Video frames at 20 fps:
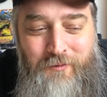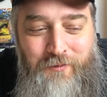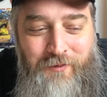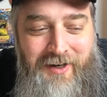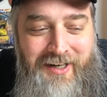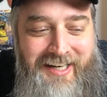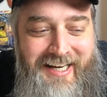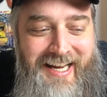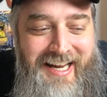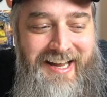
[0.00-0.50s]

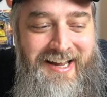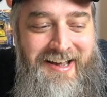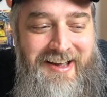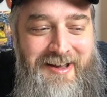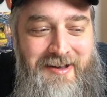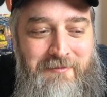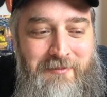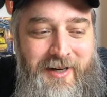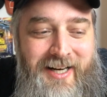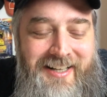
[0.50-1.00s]
funny,
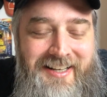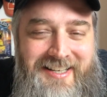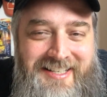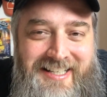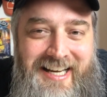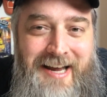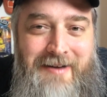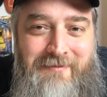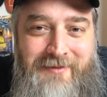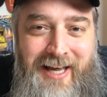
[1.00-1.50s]
but at the
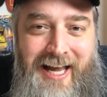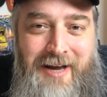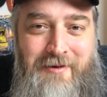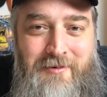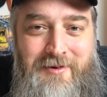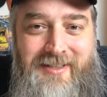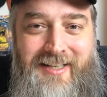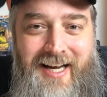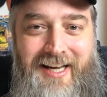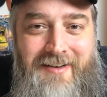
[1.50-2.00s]
same time, it
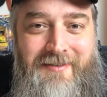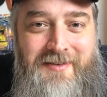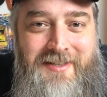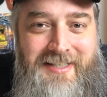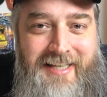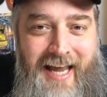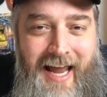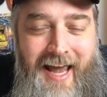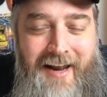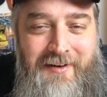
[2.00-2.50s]
was kind of
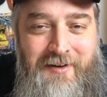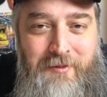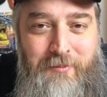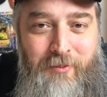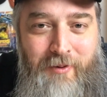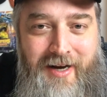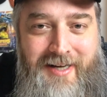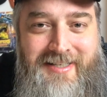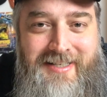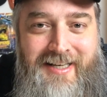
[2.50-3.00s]
sad and
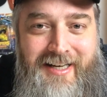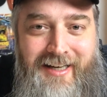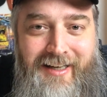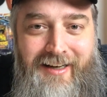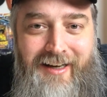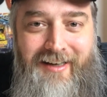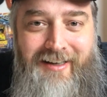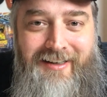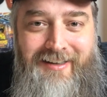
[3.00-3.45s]
depressing.